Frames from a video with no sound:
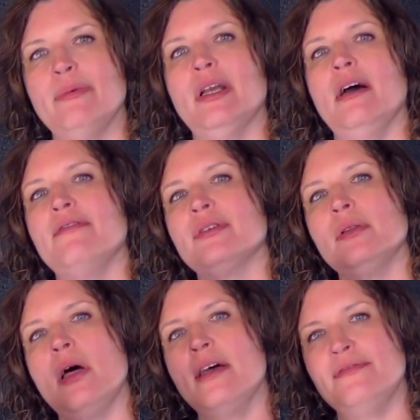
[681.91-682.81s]
we covered a
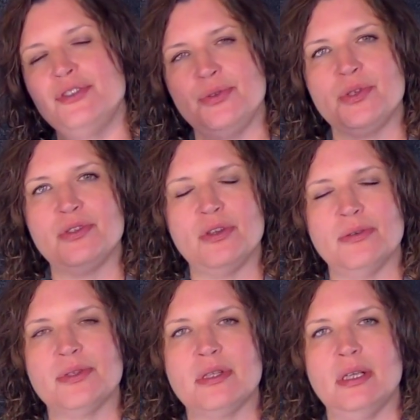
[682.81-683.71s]
lot of do's and
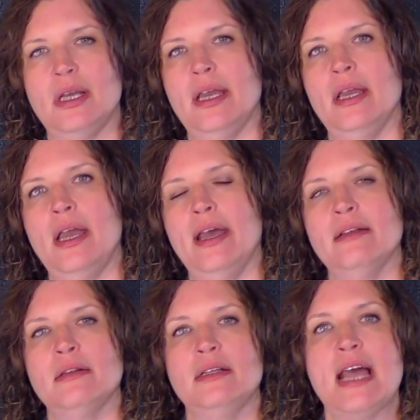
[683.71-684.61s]
don'ts today,
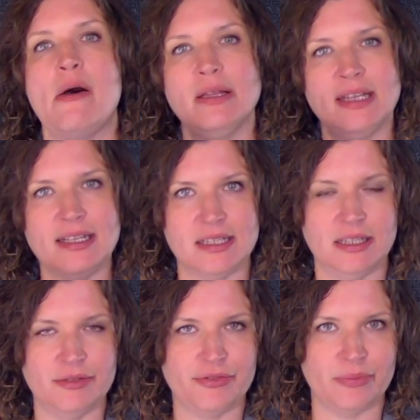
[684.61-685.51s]
and now I'd like to
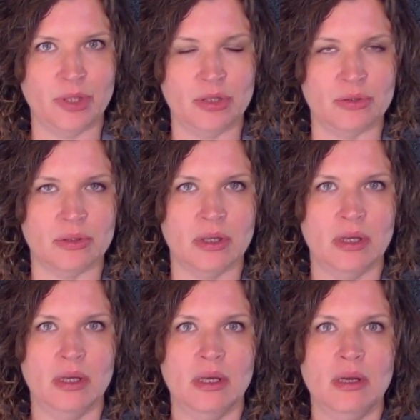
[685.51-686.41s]
hear from you.
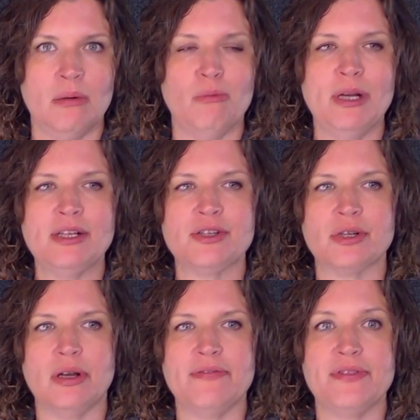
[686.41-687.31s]
Which
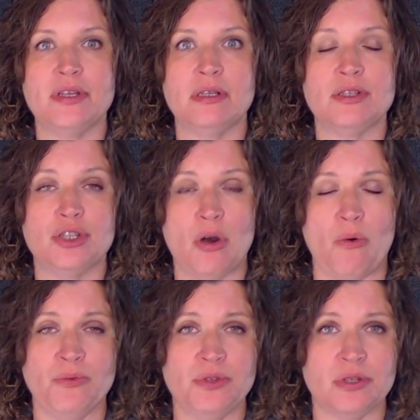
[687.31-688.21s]
of the
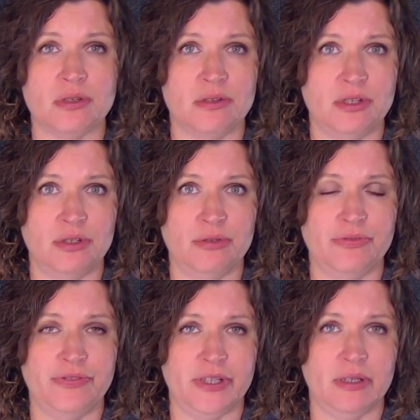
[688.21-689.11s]
don'ts do you
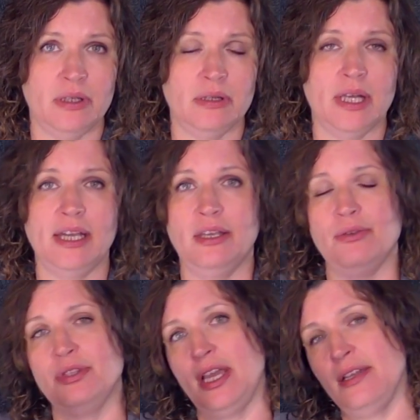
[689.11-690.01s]
feel like
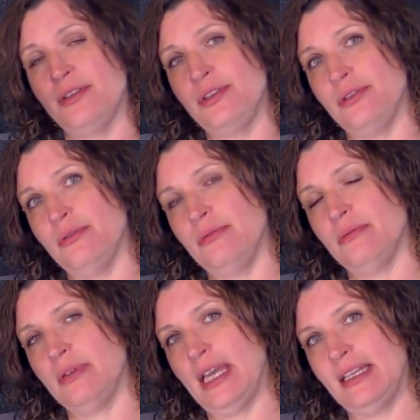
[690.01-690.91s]
you tend
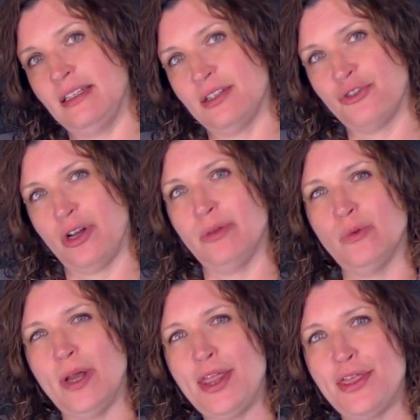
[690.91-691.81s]
to get into
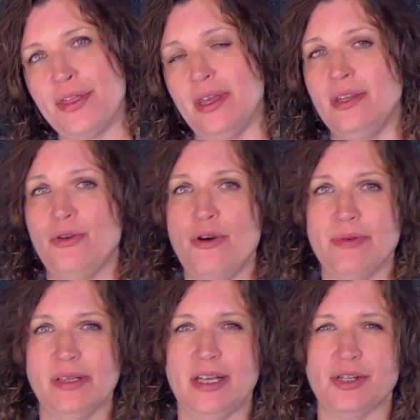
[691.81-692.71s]
trouble with in your
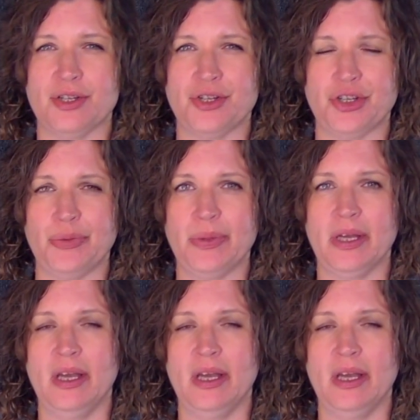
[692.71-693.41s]
relationship?